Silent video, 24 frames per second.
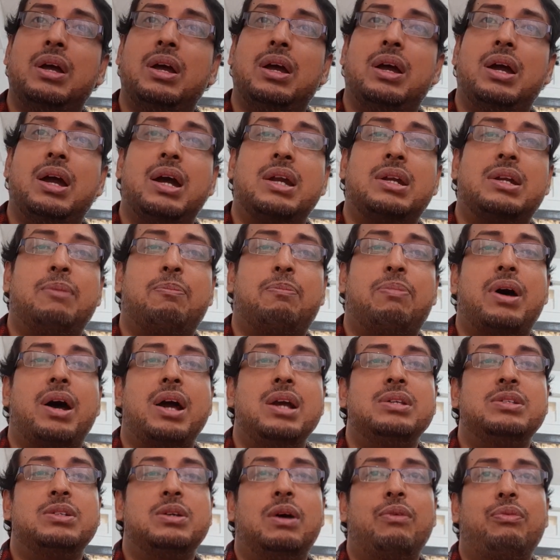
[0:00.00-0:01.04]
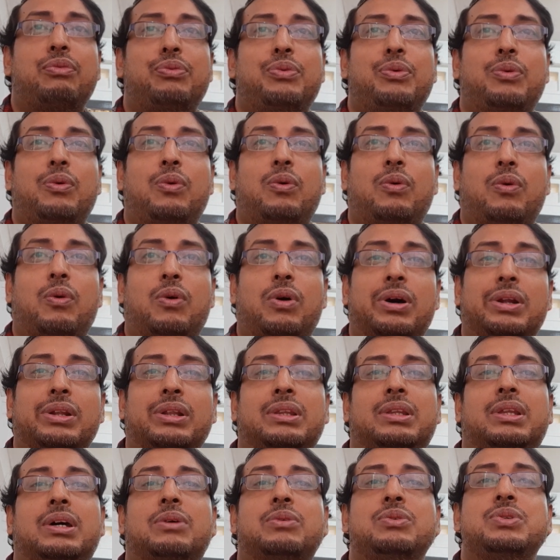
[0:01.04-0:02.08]
at a price of
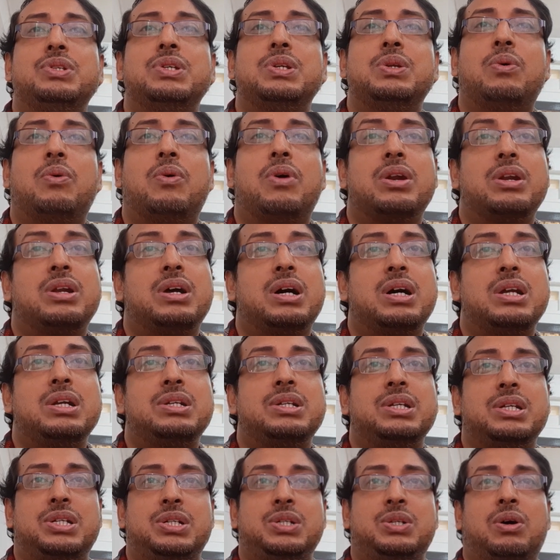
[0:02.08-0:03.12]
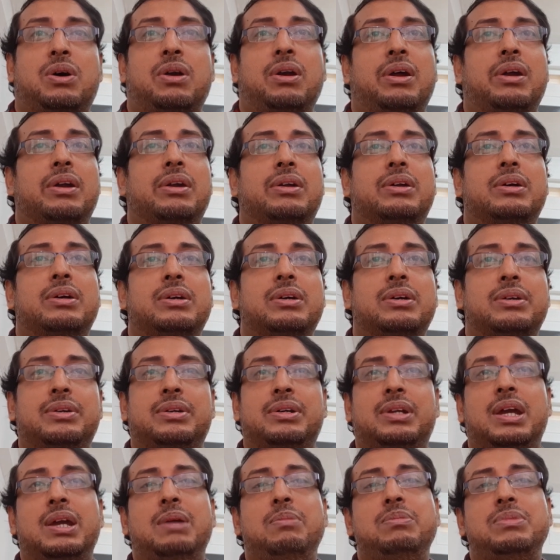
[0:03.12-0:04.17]
$1,100,
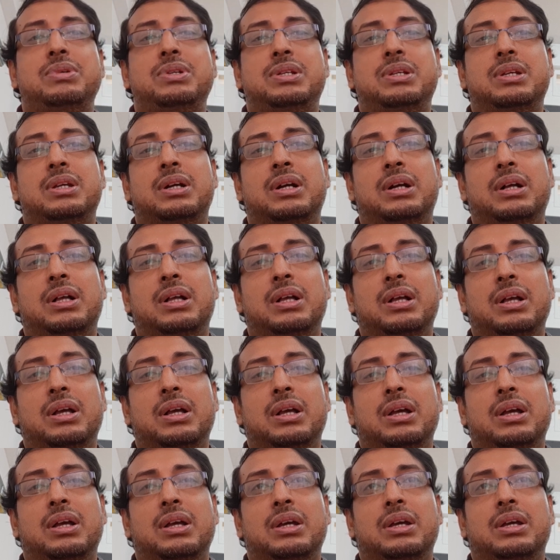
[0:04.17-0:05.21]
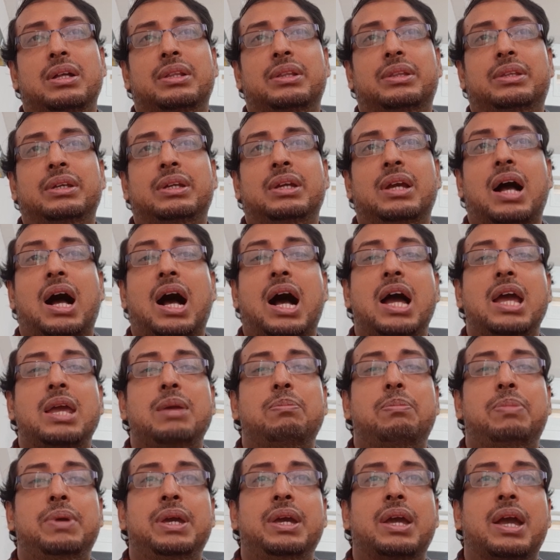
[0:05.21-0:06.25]
named the
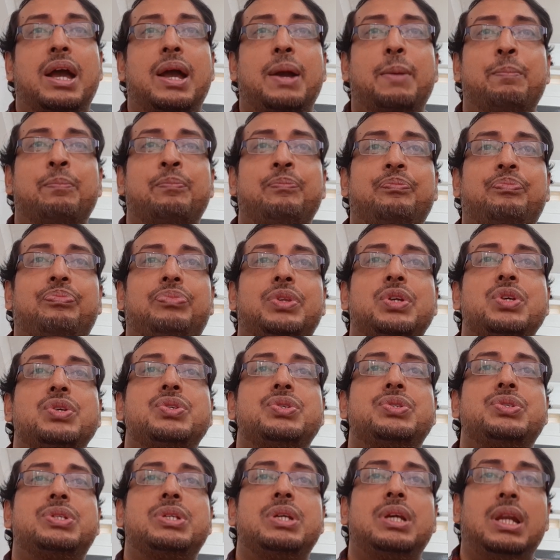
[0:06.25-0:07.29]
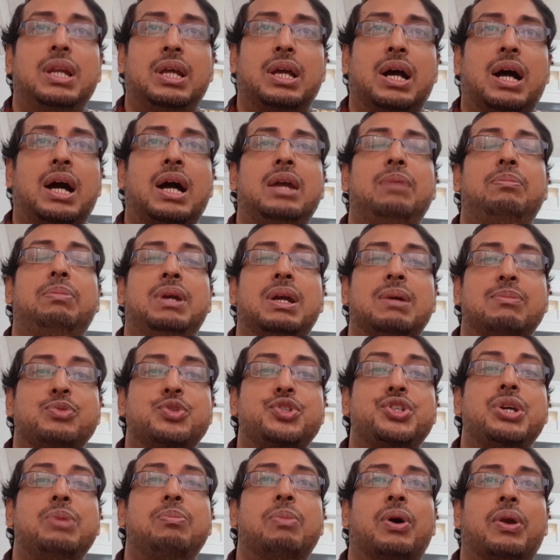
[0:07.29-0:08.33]
IBM
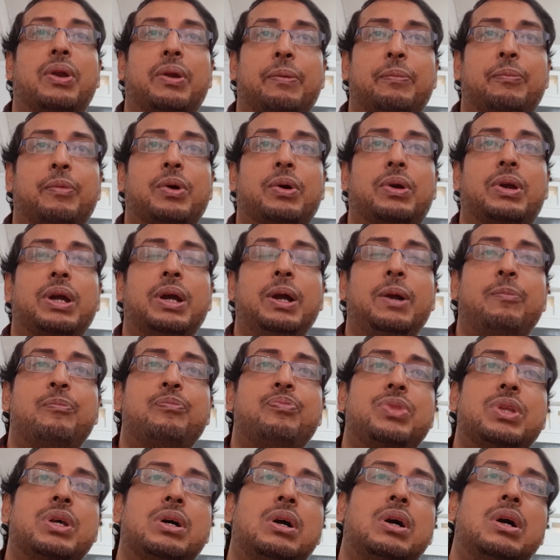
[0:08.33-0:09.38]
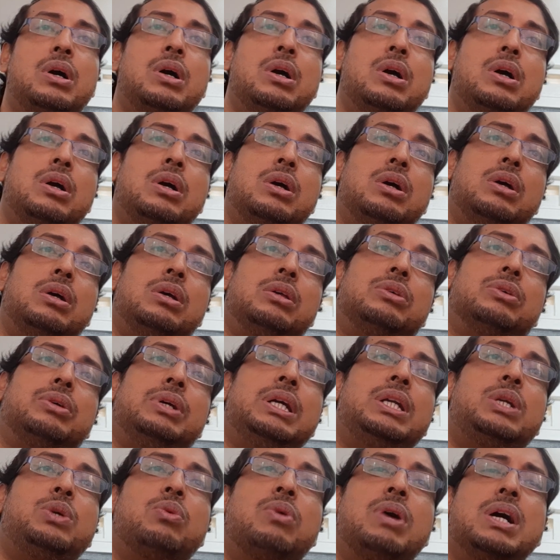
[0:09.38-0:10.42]
Simon. Okay, so
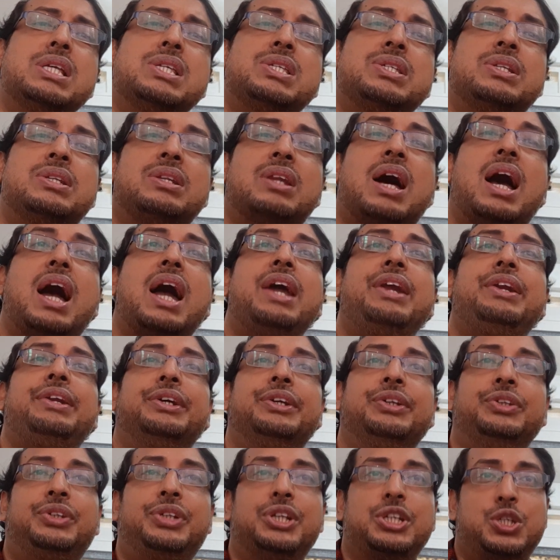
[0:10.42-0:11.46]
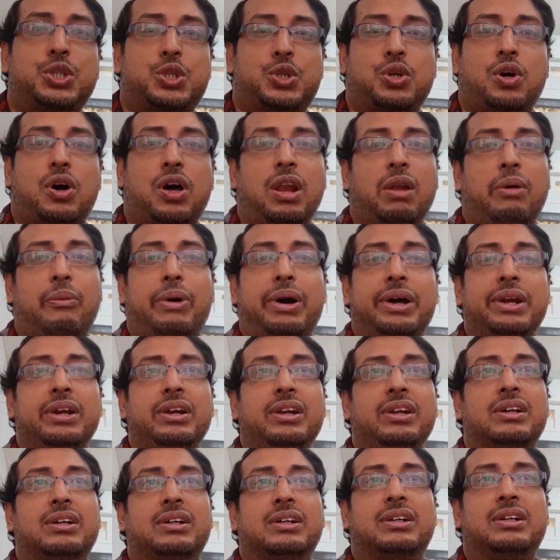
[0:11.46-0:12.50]
it was 9 inches tall one
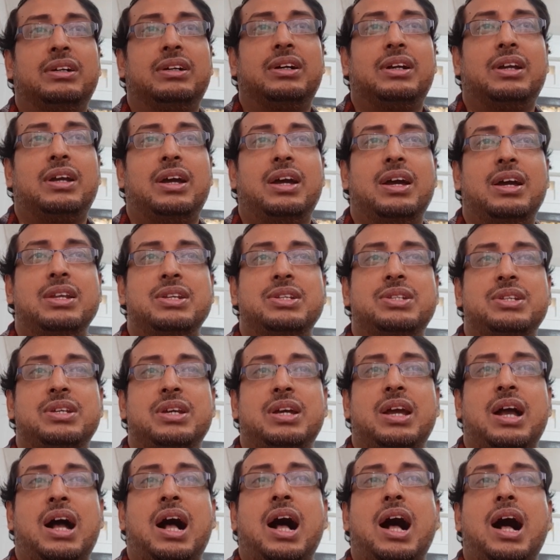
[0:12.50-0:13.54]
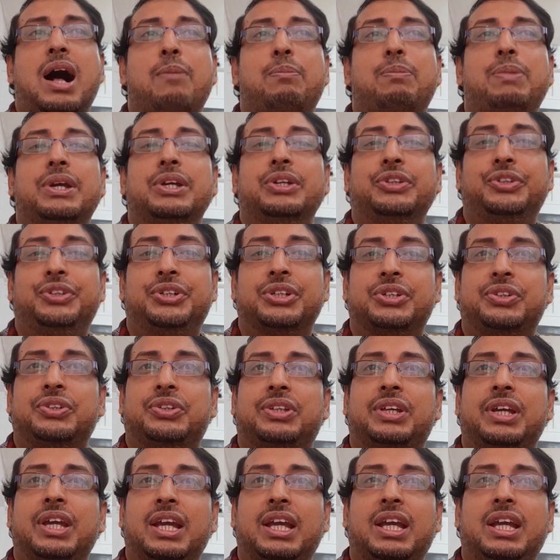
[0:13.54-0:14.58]
and a half inches
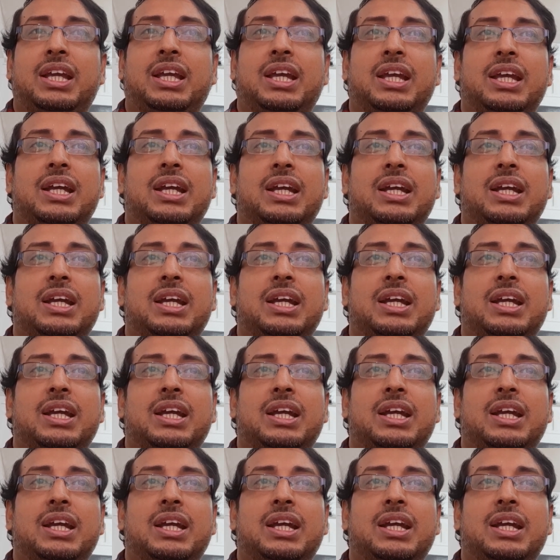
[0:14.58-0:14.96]
thick